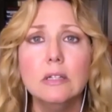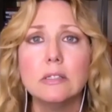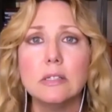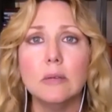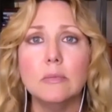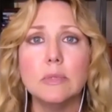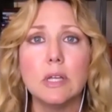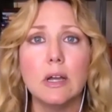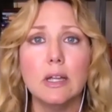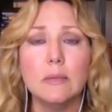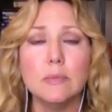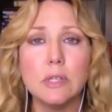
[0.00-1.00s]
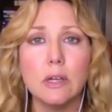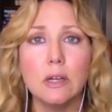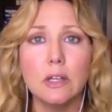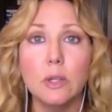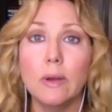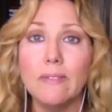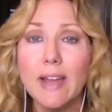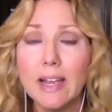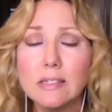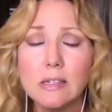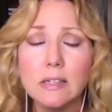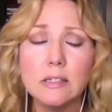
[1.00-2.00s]
Sometimes you have
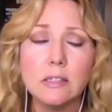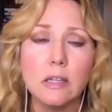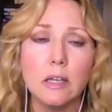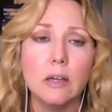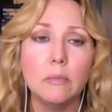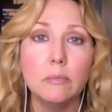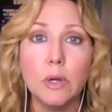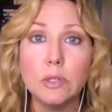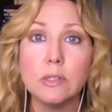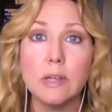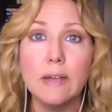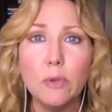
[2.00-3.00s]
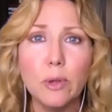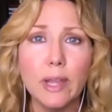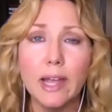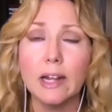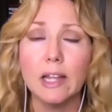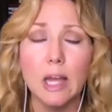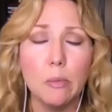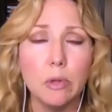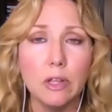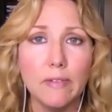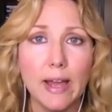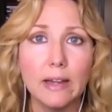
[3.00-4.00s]
accidents. I've only had a
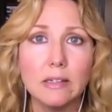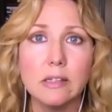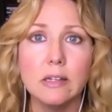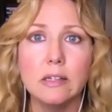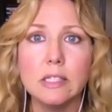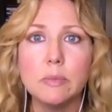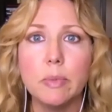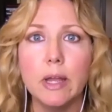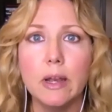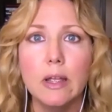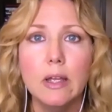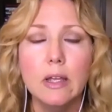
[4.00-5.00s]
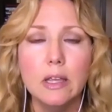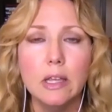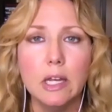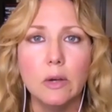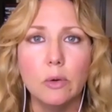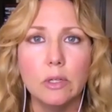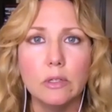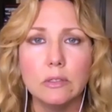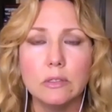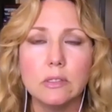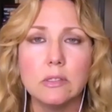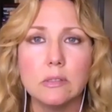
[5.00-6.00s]
couple of accidents, but
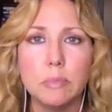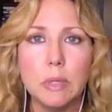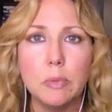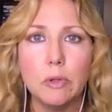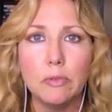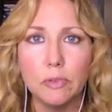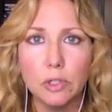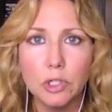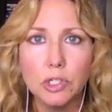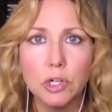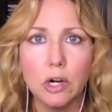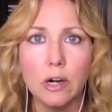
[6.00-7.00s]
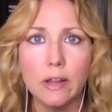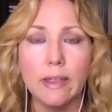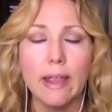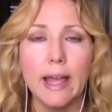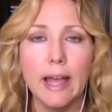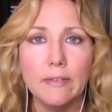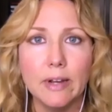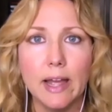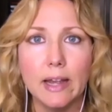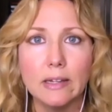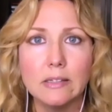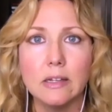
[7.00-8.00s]
when people first start and they have an
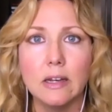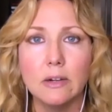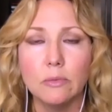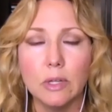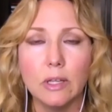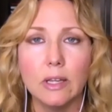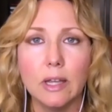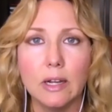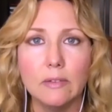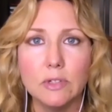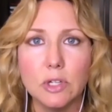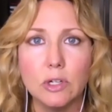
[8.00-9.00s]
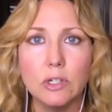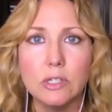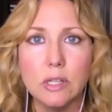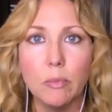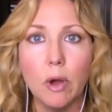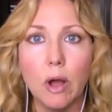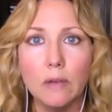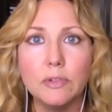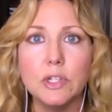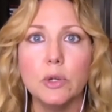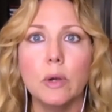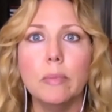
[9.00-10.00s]
accident, it really kind of turns them off
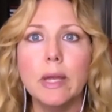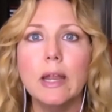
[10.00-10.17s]
to it.